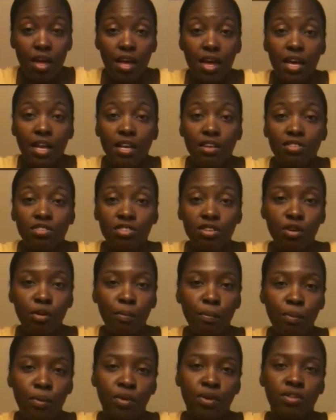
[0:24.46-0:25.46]
And it's so
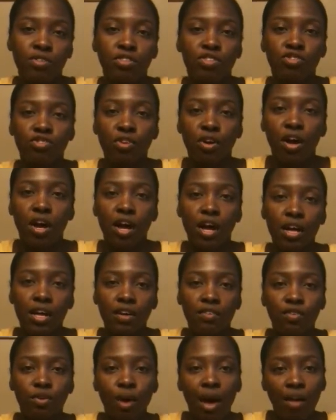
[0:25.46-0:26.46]
important to try,
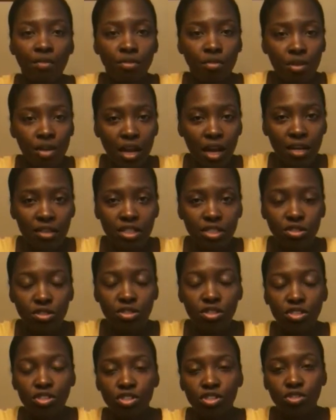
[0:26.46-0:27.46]
if you have a relaxer,
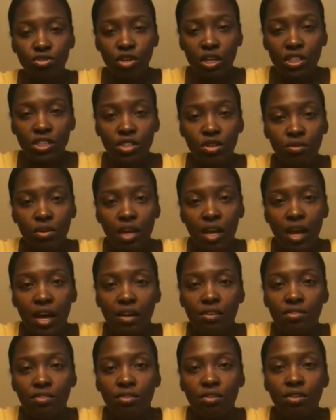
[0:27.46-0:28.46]
to stretch your
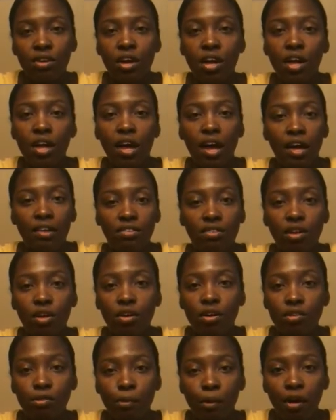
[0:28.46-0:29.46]
relaxer as
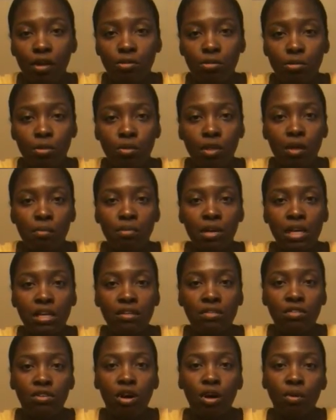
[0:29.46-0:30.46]
long as possible. That
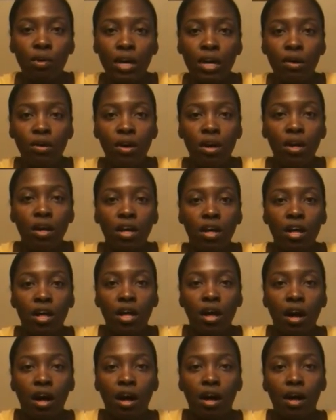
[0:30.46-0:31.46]
means going
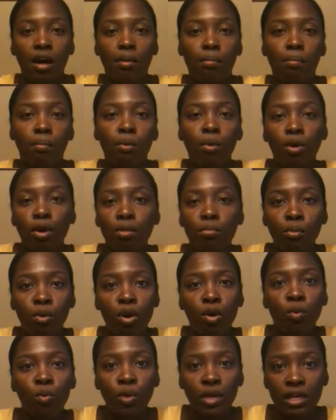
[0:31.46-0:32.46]
more and
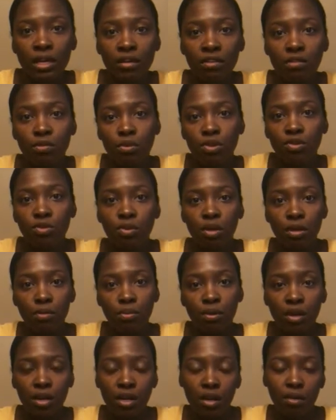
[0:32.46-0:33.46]
more weeks between
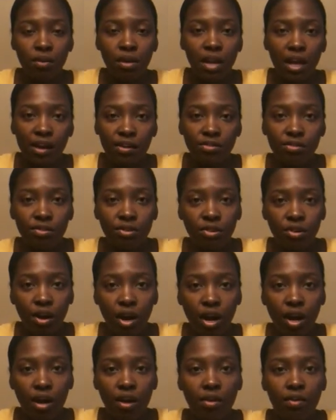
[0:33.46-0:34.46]
putting a relaxer on your
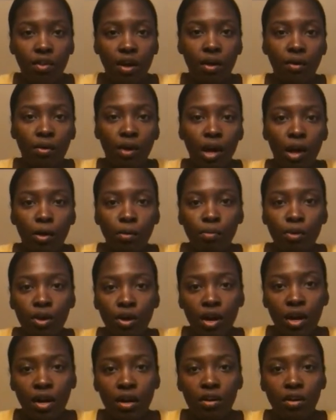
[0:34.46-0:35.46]
hair. That'll help your
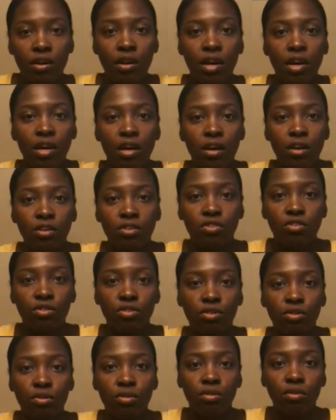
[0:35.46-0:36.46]
hair
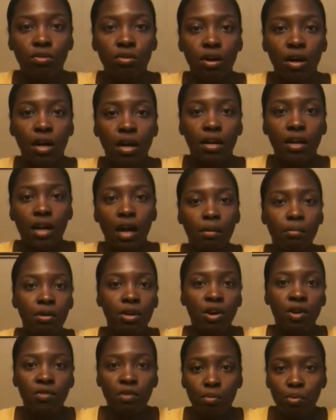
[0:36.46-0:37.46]
to not
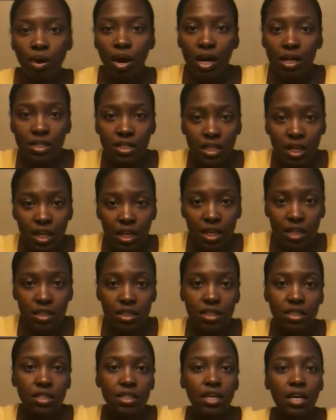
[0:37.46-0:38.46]
be over
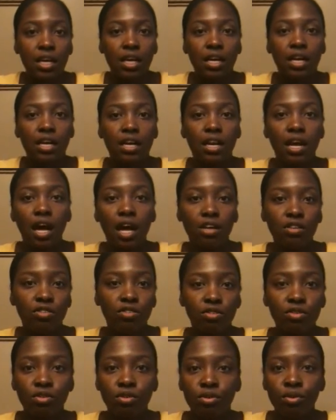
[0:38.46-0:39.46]
processed and not
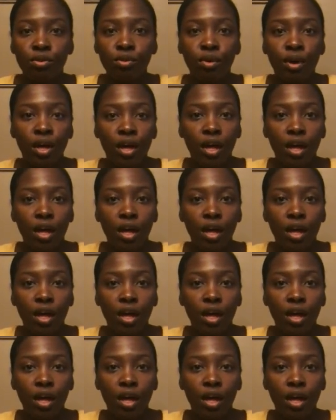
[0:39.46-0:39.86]
to